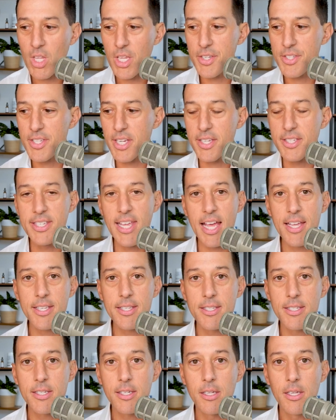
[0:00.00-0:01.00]

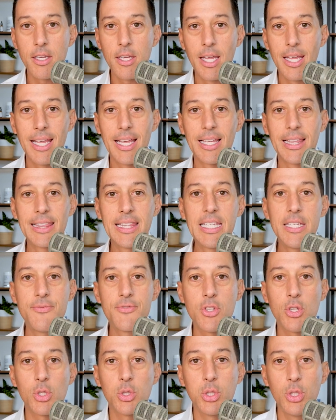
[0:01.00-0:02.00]
success
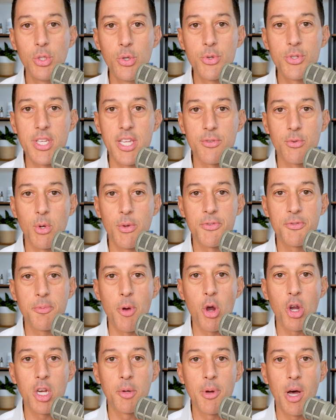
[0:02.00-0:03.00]
leaves clues, as we've
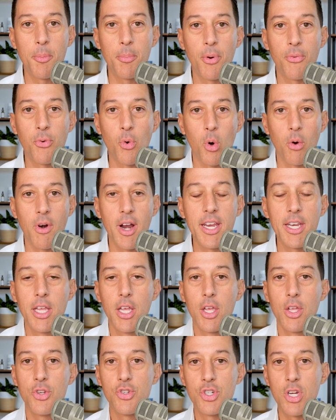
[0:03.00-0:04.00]
spoken about before, right?
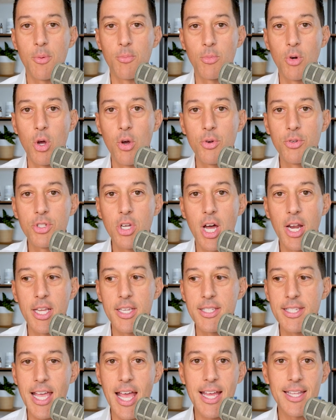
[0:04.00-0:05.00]
Jim Rohn taught
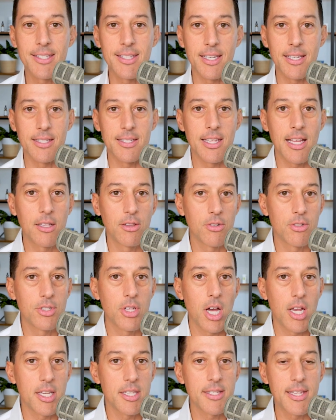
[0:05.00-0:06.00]
us that, Zig Ziglar
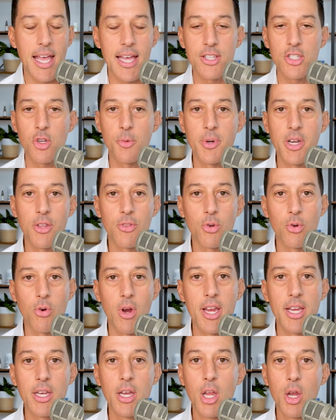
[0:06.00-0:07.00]
taught us that, so many other
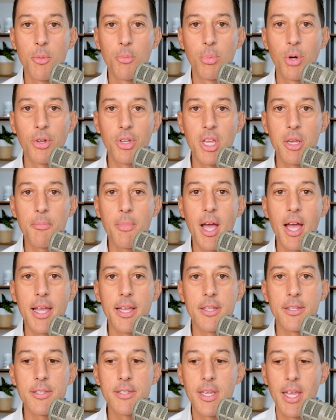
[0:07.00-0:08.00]
great, brilliant
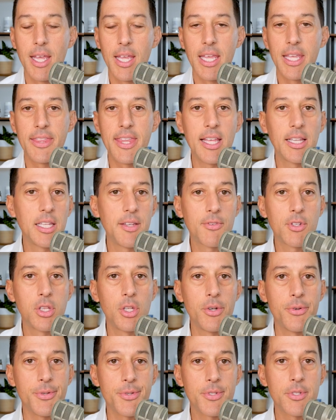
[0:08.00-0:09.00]
minds. They leave
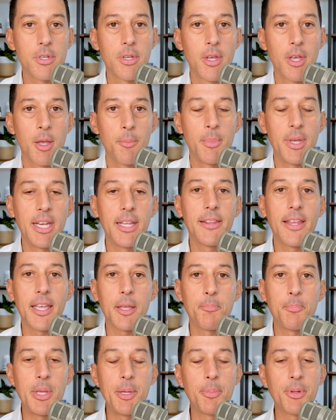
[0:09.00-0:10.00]
clues, meaning
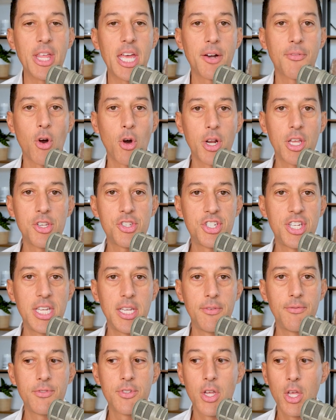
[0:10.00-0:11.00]
like people that have already
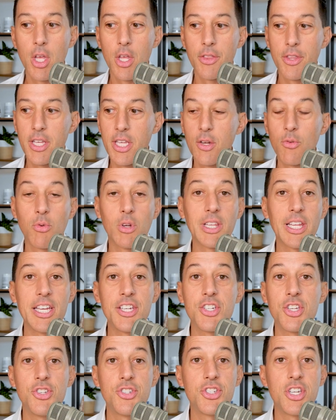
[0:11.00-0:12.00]
achieved the
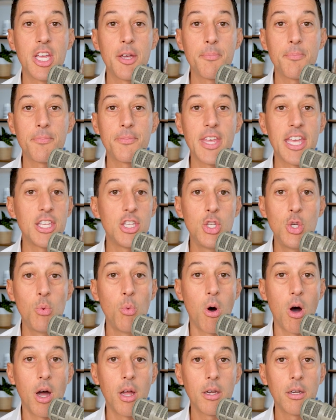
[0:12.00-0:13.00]
relationship that you
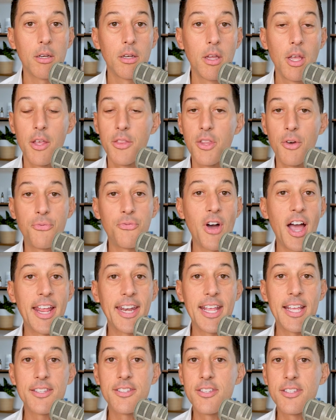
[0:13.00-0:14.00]
want, the
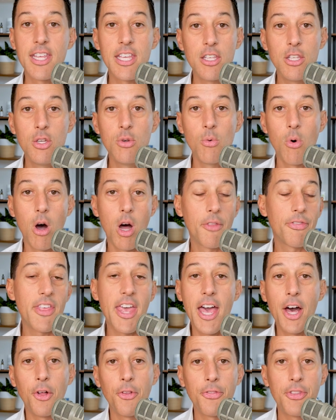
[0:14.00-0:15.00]
finances that you want,
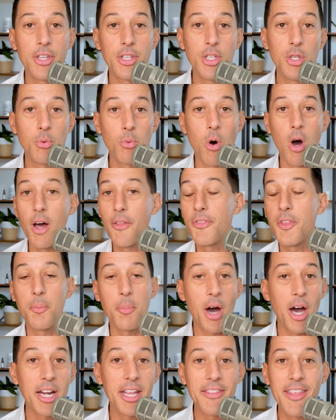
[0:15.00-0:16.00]
the health that you want, the
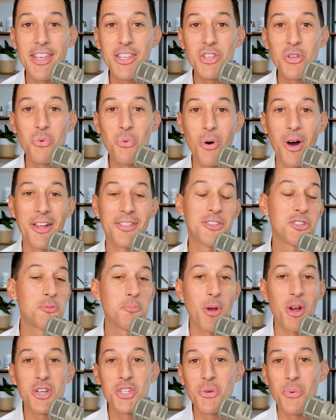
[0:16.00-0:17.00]
body that you want, the
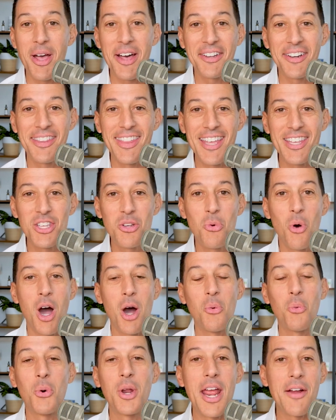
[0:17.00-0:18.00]
spirituality that you
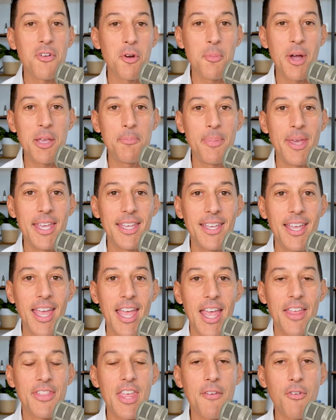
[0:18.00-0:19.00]
want, whatever it might be,
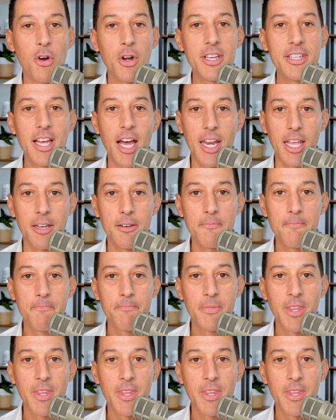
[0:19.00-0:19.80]
they've already done it.